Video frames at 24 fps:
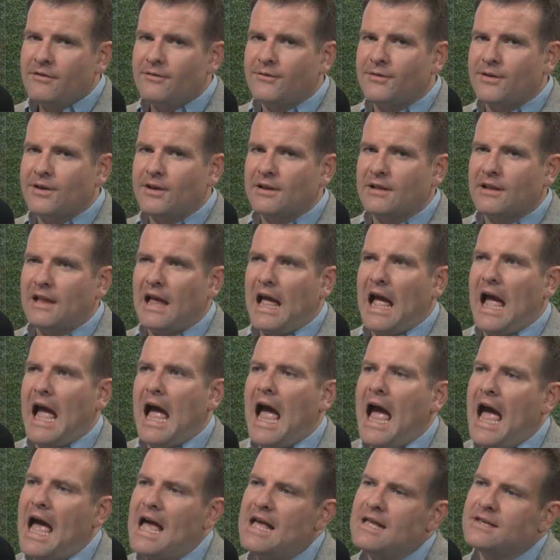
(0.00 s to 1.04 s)
feel
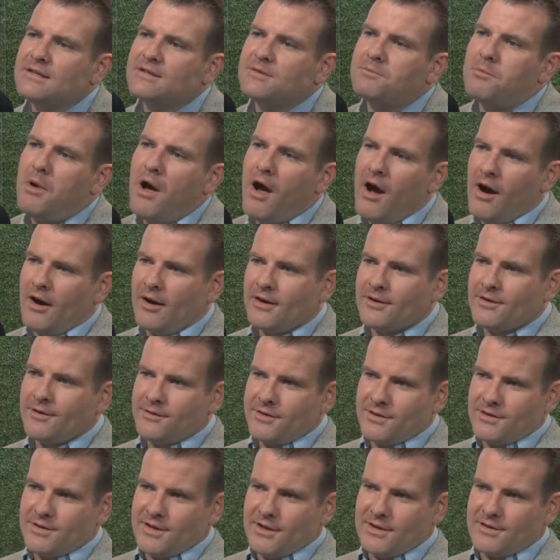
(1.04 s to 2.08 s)
as part of
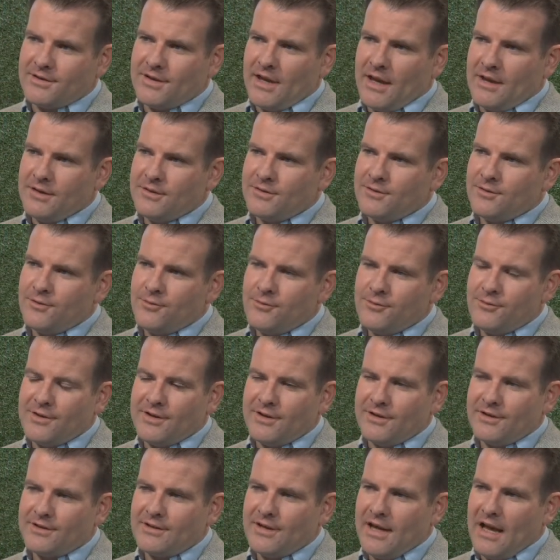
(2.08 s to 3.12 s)
the success
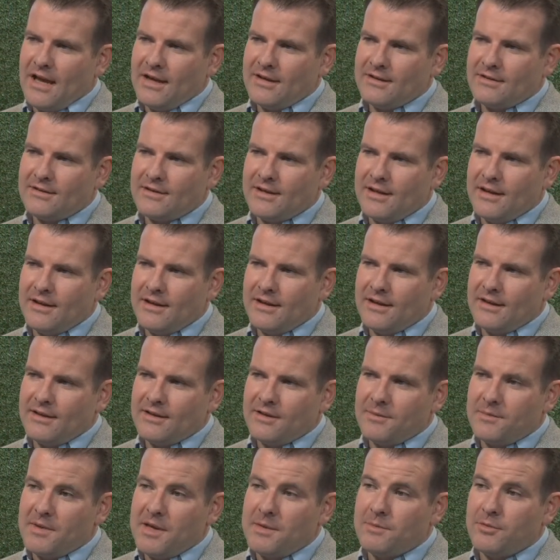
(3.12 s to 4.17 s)
stories as the
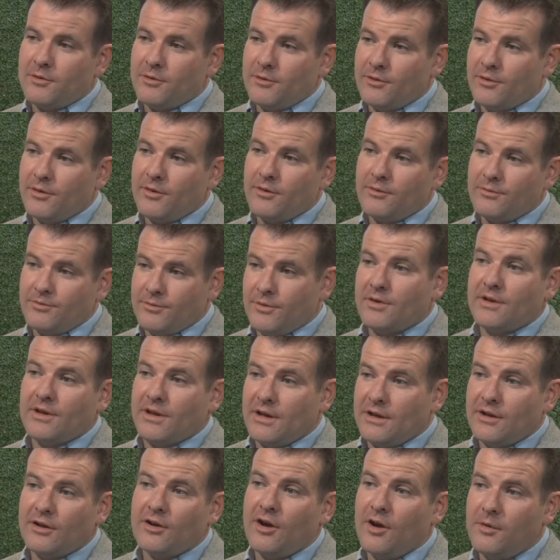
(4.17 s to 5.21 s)
the people who, who
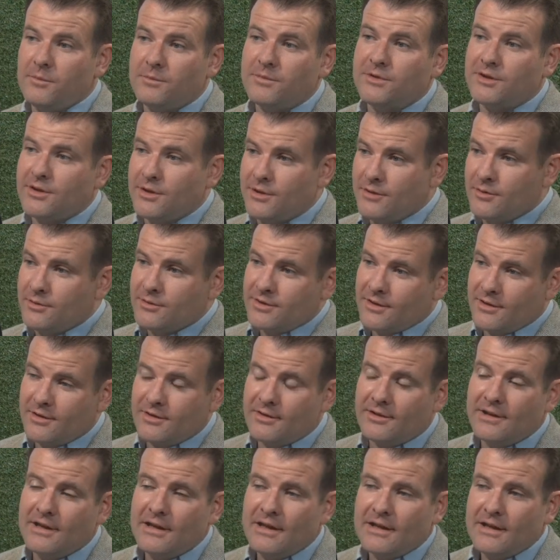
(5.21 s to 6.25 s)
kind of come to you
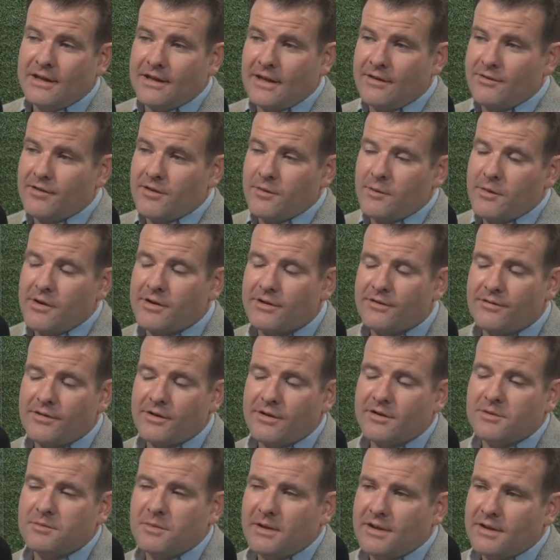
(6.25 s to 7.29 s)
to sure. give you the work in the
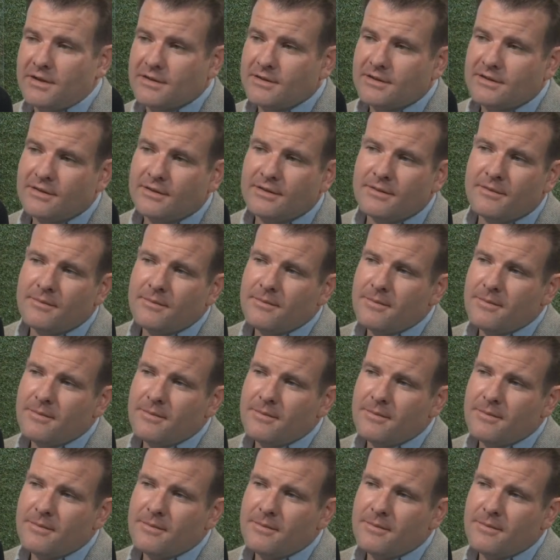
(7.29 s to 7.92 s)
first place? Yeah,